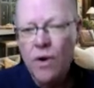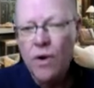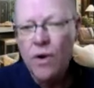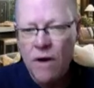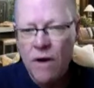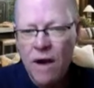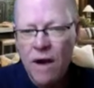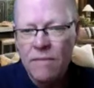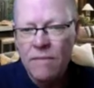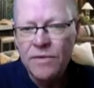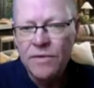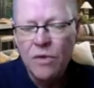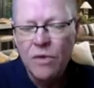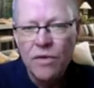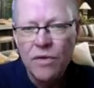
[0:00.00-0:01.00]
programs,
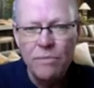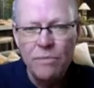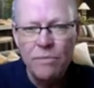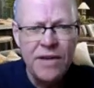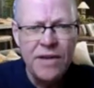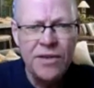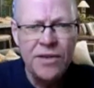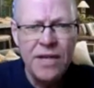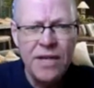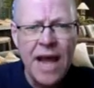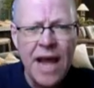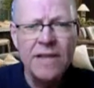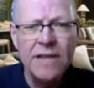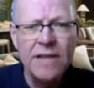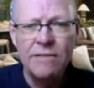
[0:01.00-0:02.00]
both PhD
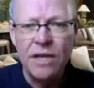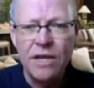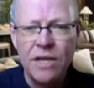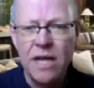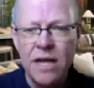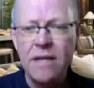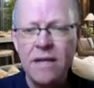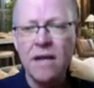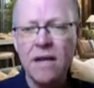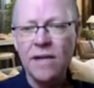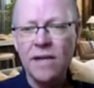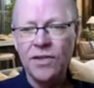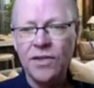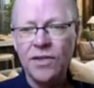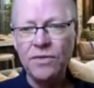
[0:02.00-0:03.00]
and DBA,
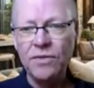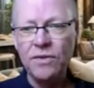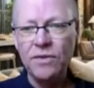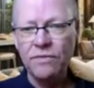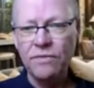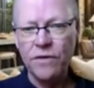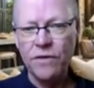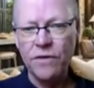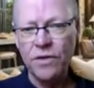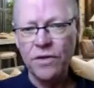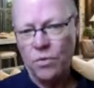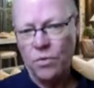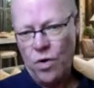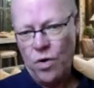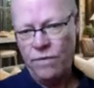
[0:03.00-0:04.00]
students first
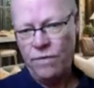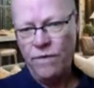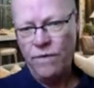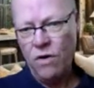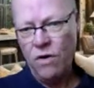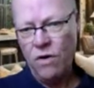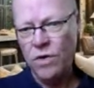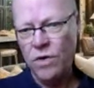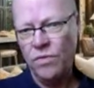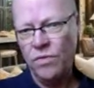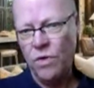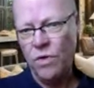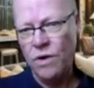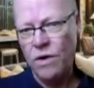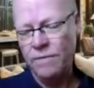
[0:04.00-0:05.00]
work through their
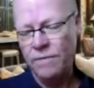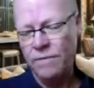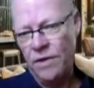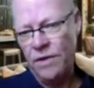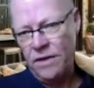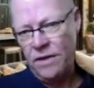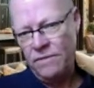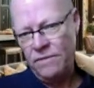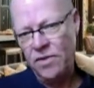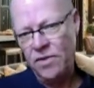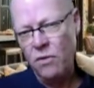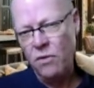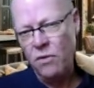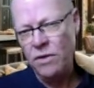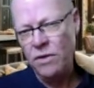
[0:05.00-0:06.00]
coursework. So they
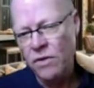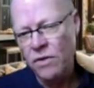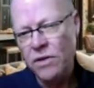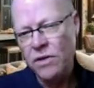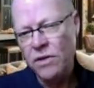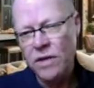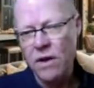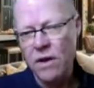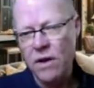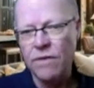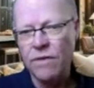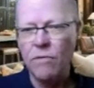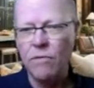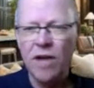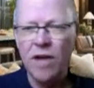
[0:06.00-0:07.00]
sequentially go
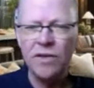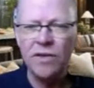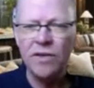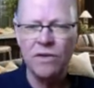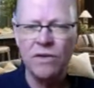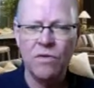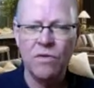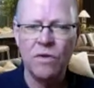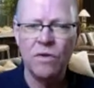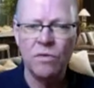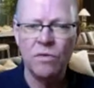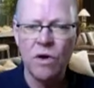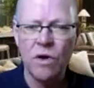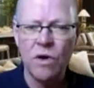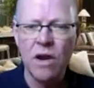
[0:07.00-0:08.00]
through about 2 years of
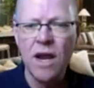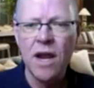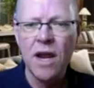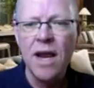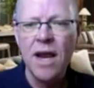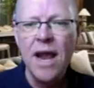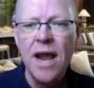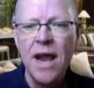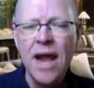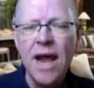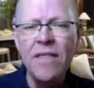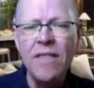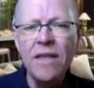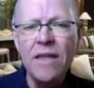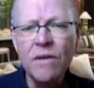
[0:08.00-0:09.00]
coursework.
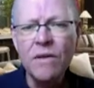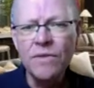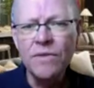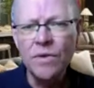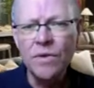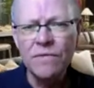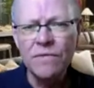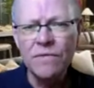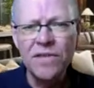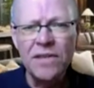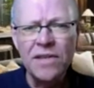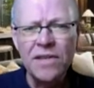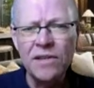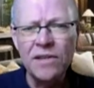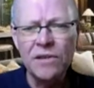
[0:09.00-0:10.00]
And then they're sort of
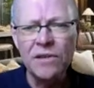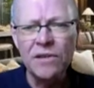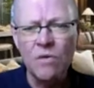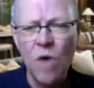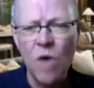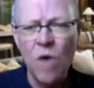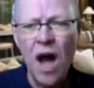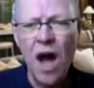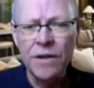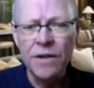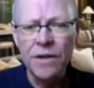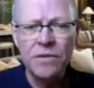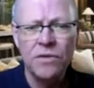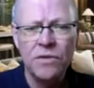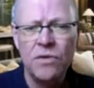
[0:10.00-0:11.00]
sent into the
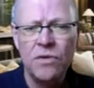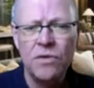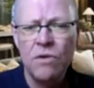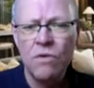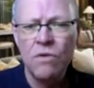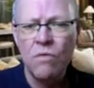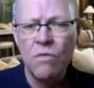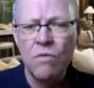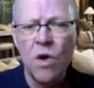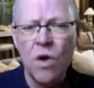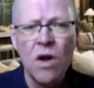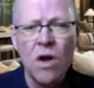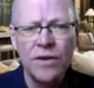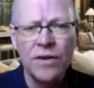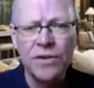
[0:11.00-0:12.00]
wild to work
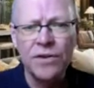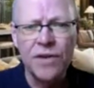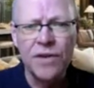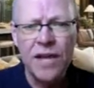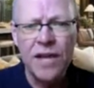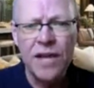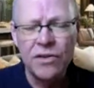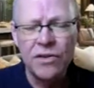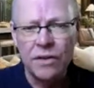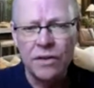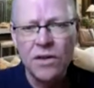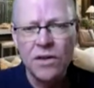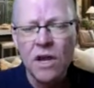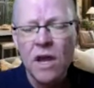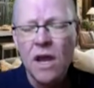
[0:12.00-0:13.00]
on their
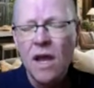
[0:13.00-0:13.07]
dissertations.